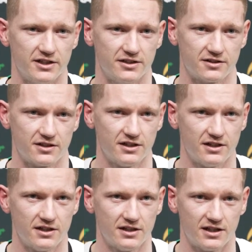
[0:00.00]
And
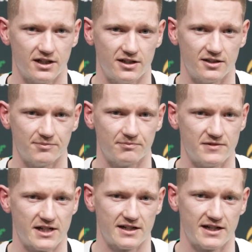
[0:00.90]
now
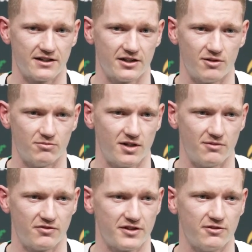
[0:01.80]
that
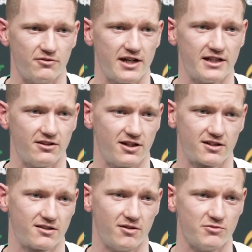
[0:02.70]
I'm fit and ready, like,
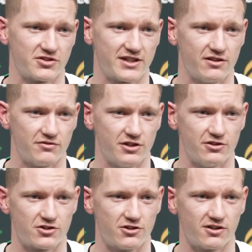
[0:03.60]
I'm just getting fitter
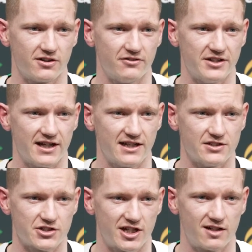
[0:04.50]
and stronger every day
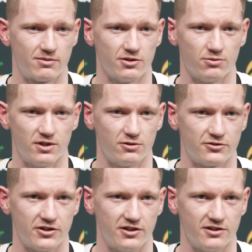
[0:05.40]
and sharper as well.
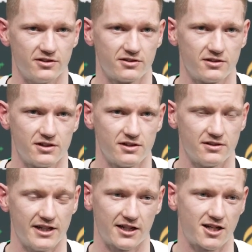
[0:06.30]
So,
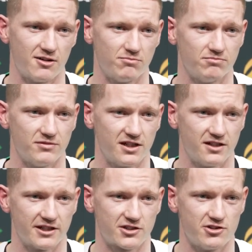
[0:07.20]
yeah, come
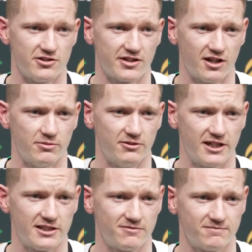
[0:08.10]
next Tuesday, I'll be
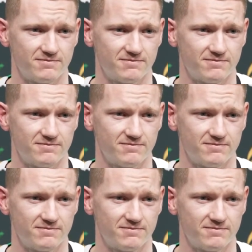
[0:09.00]
ready.